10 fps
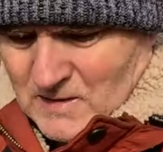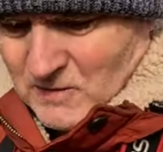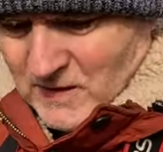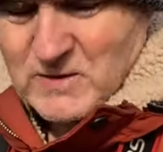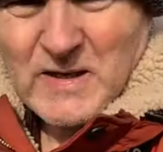
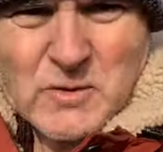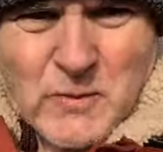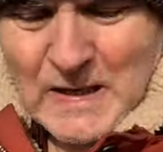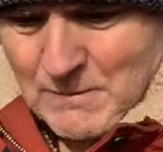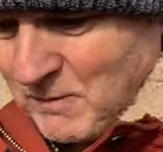Right, so that's
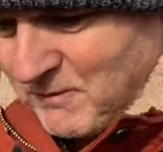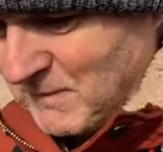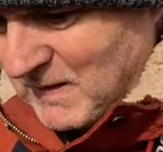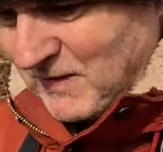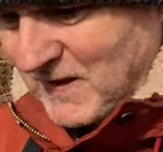what I come up for,
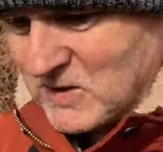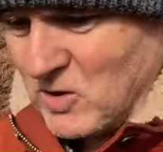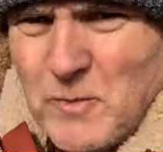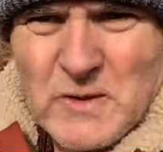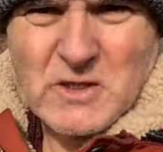my friends.
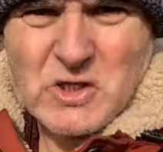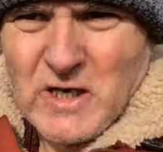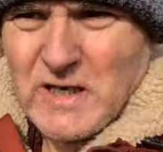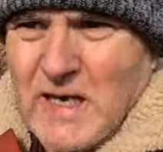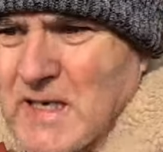Hope you
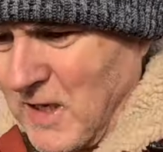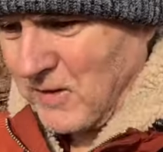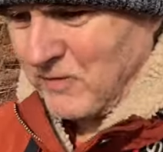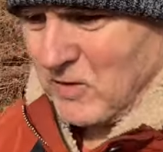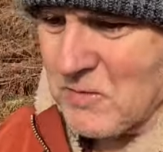enjoyed that now,
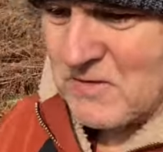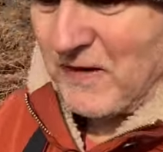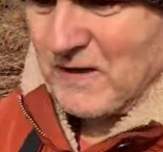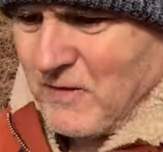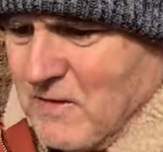even though it's
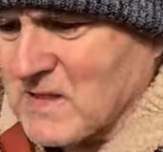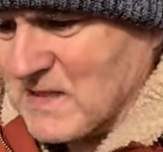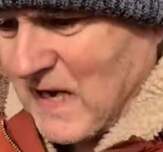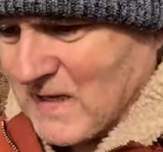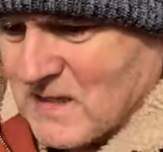very, very
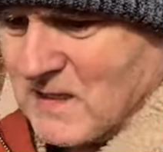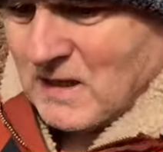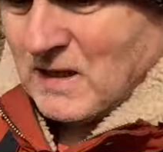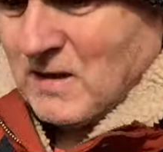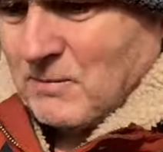sad.
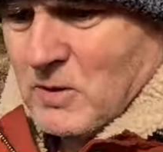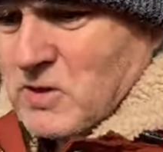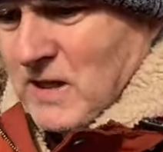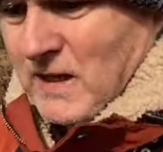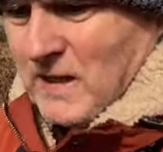
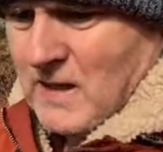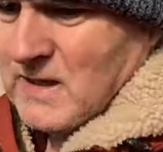But uh,